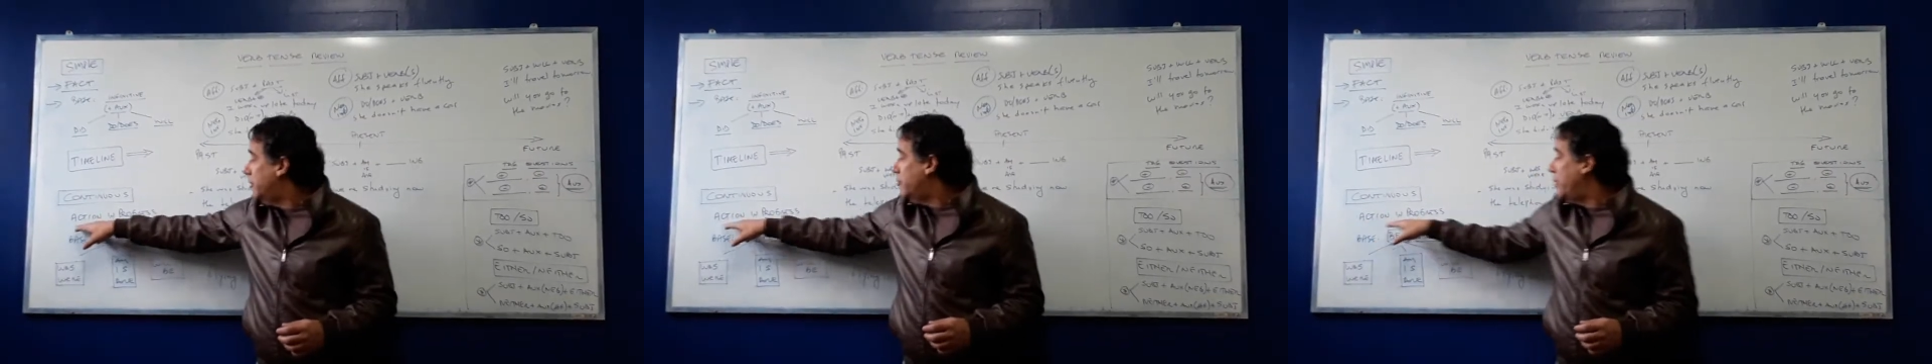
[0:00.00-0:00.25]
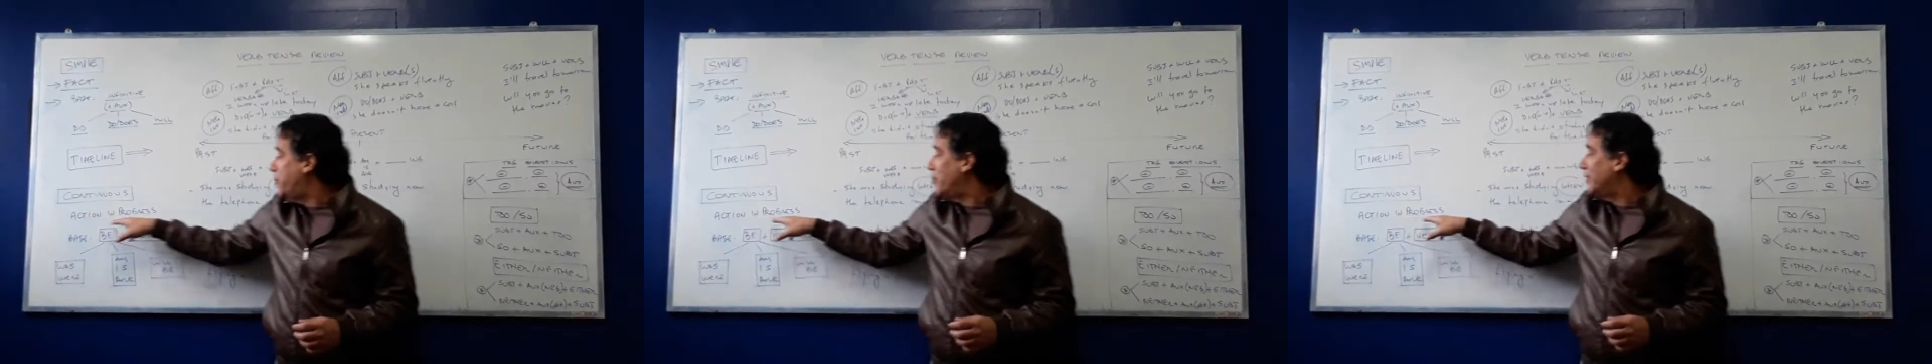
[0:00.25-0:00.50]

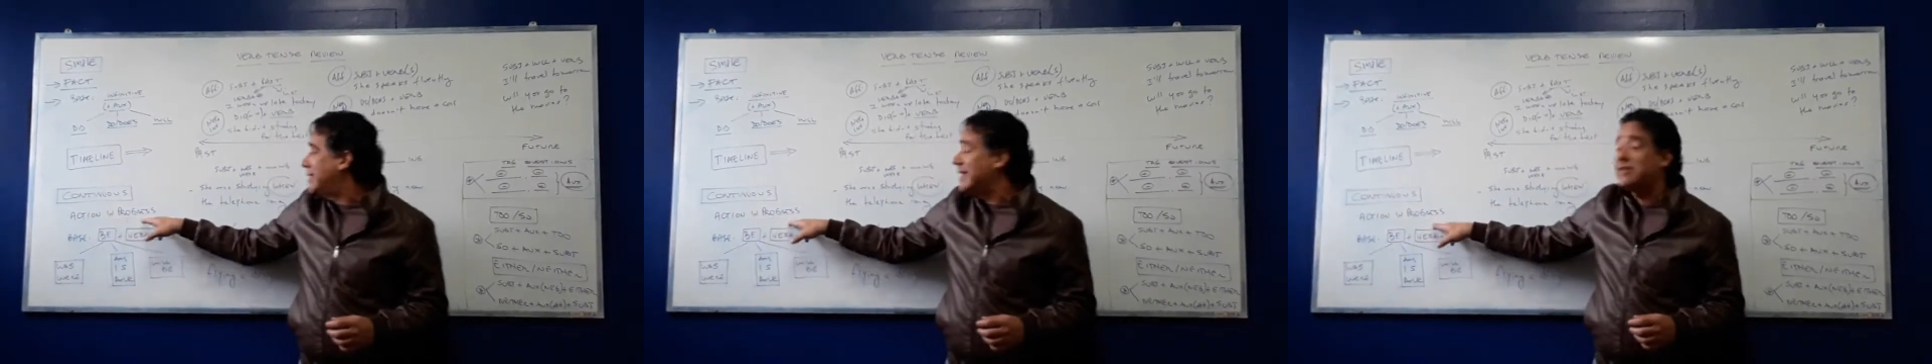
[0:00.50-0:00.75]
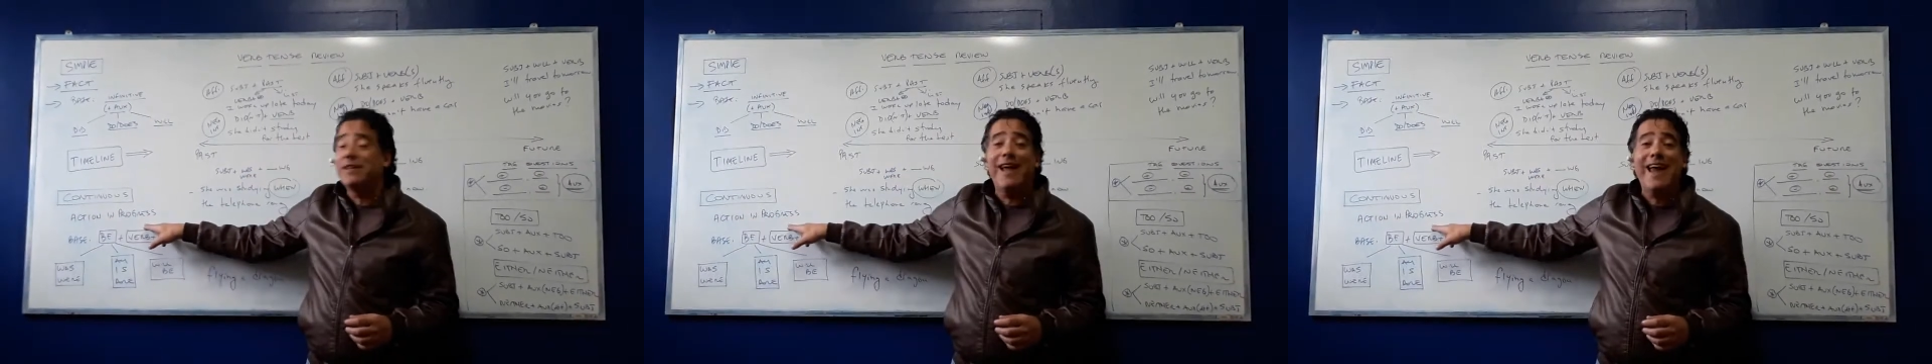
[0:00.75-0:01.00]

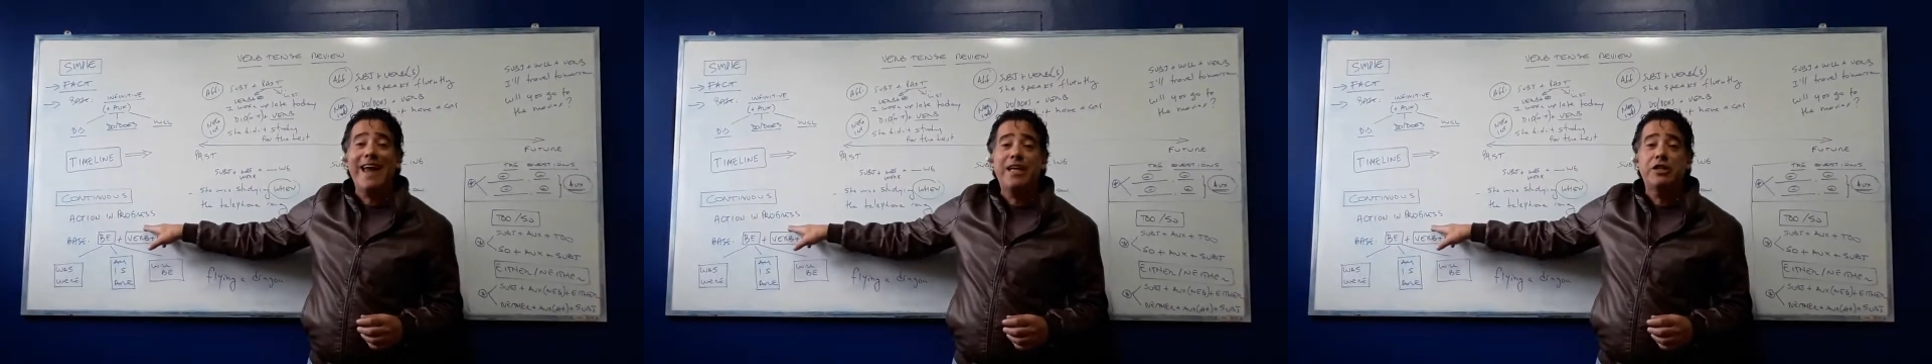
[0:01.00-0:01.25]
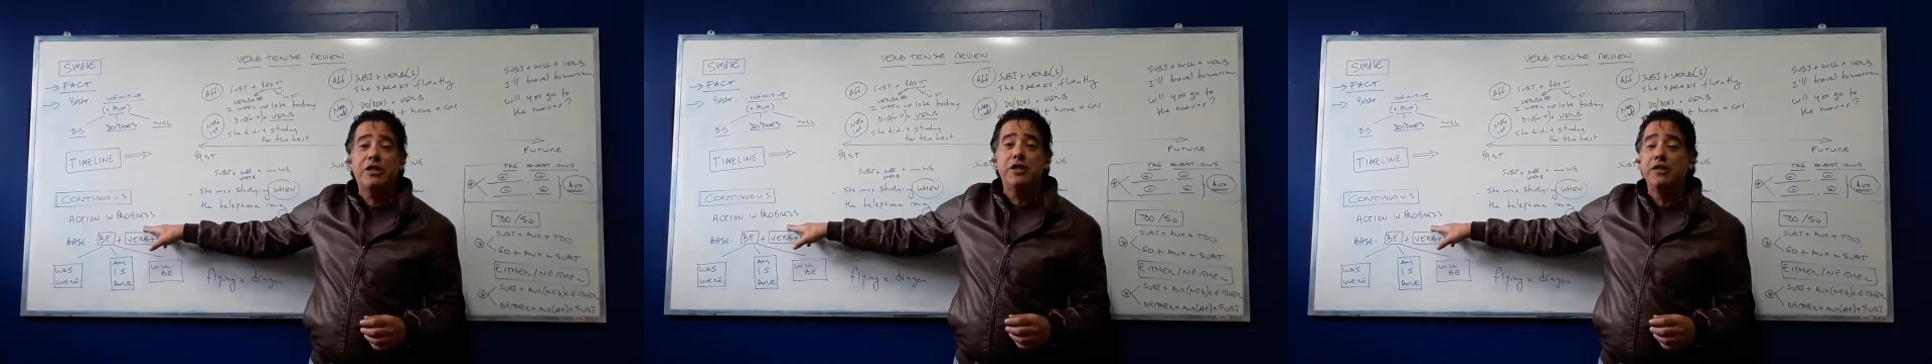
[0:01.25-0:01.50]
represents
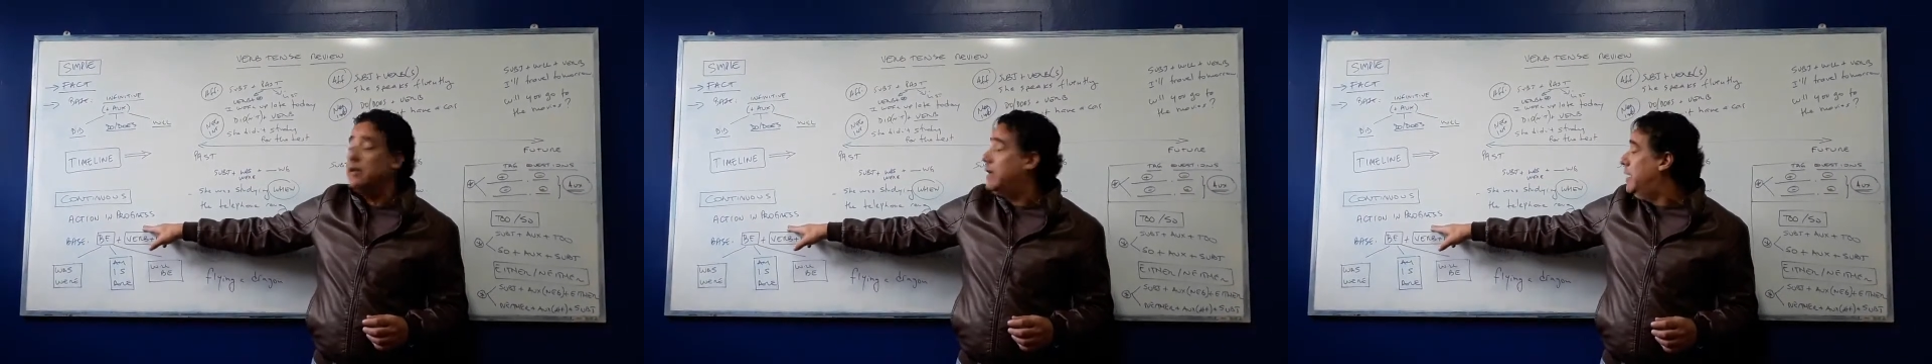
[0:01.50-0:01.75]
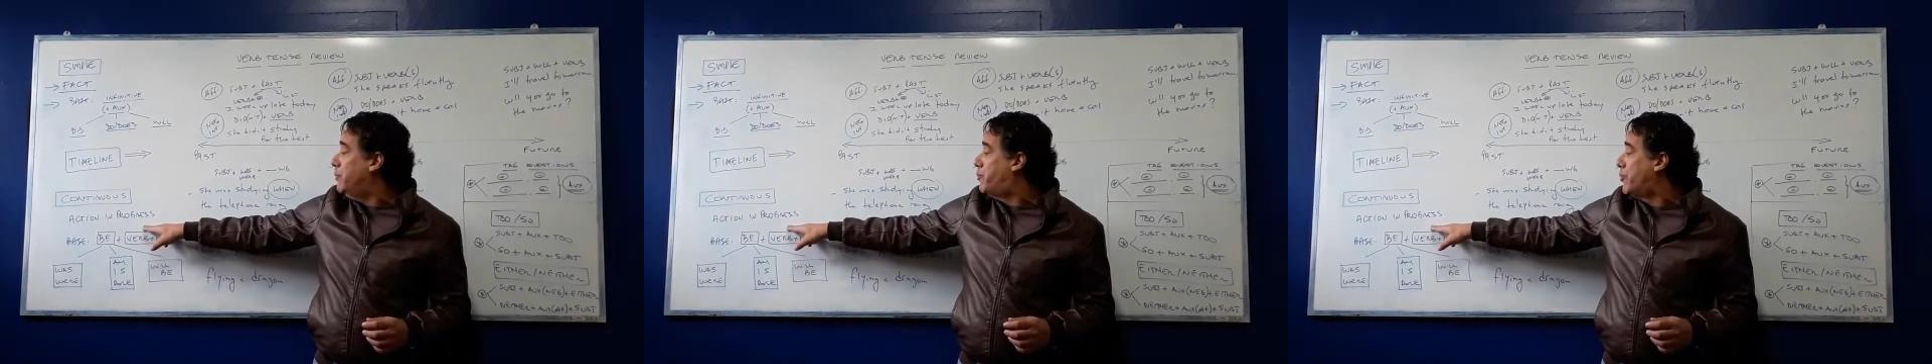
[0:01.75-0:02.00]
action
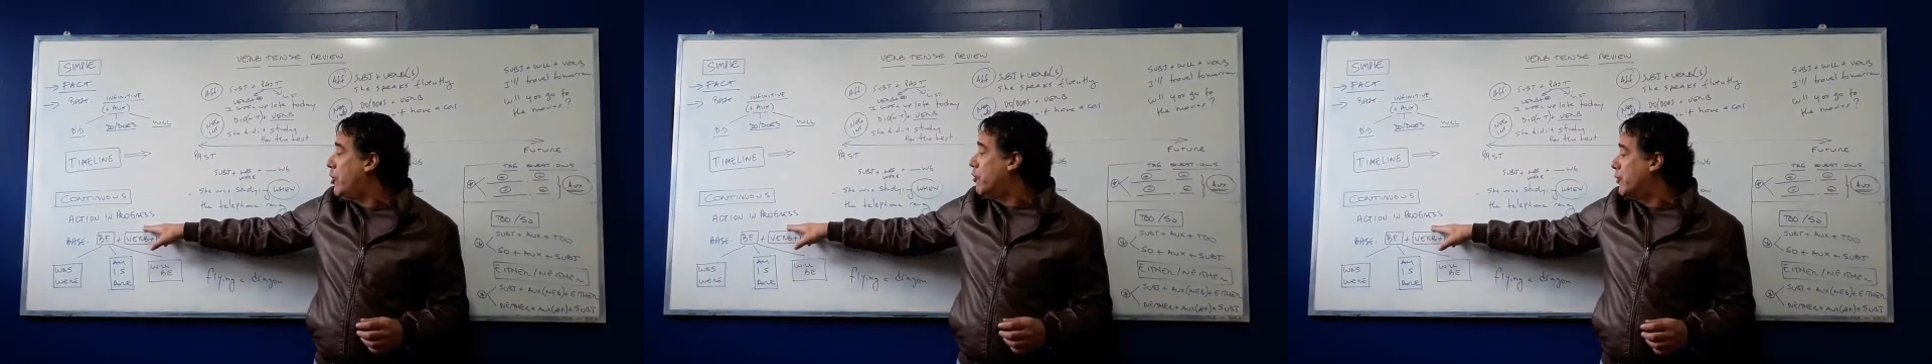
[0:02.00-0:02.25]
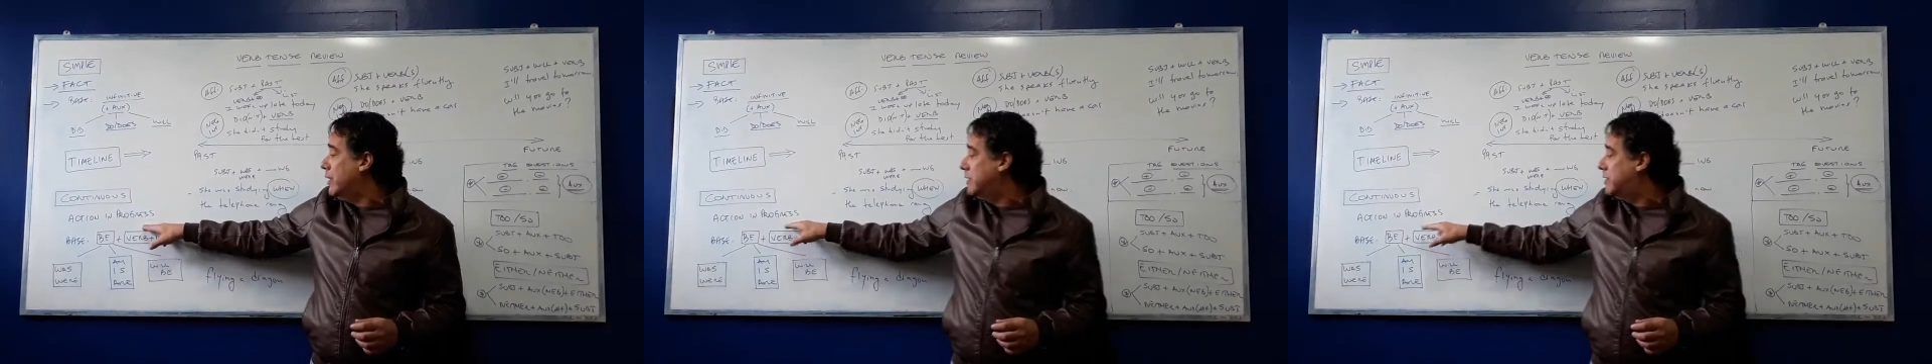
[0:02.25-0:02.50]
in
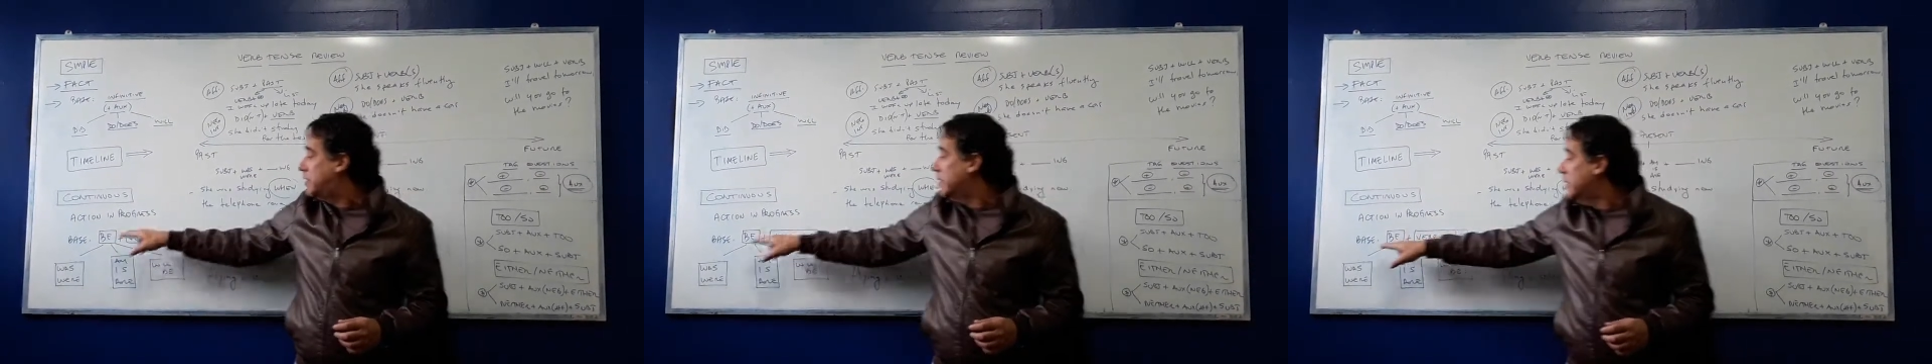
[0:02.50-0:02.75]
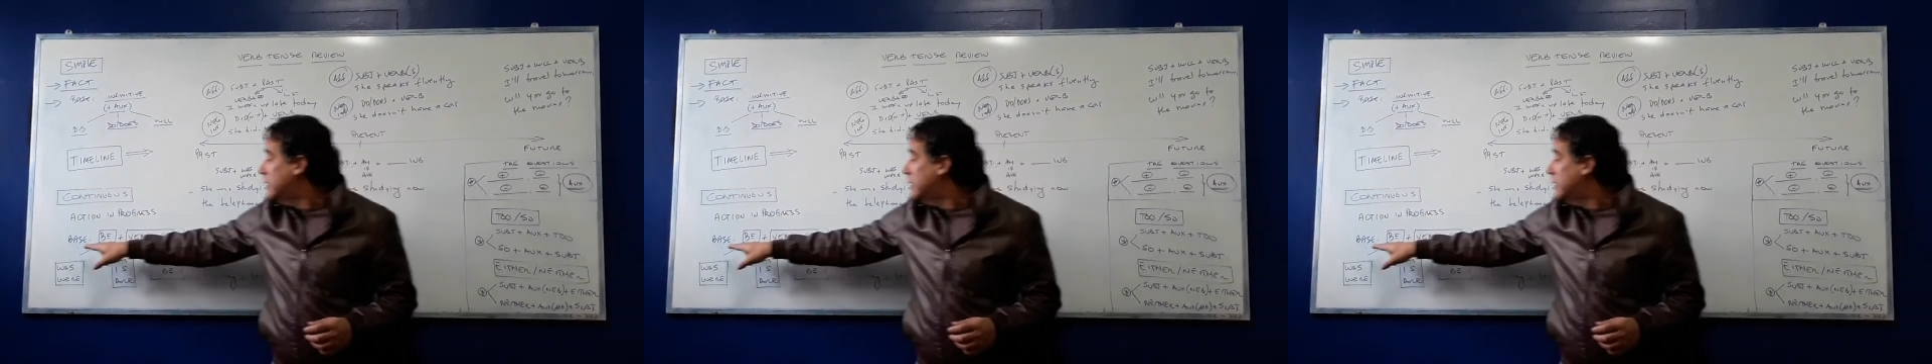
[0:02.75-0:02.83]
progress.